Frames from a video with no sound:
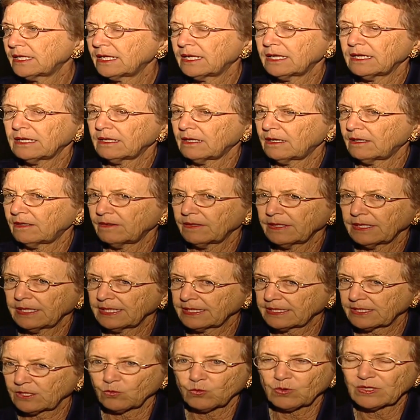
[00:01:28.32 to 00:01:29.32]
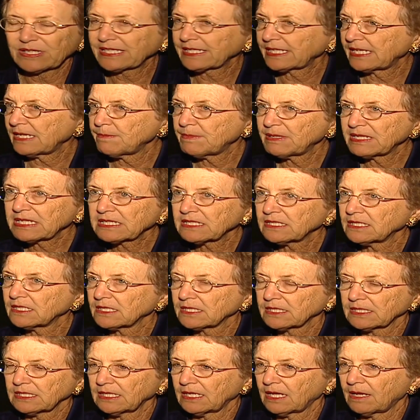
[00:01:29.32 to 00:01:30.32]
Jan Platt in
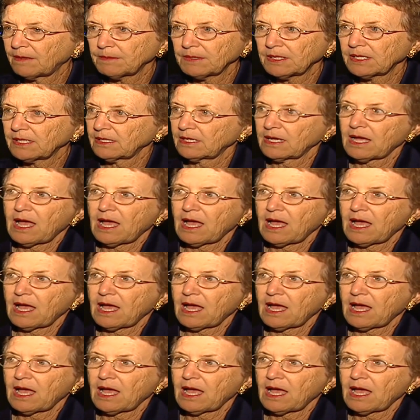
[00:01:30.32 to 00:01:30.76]
2003.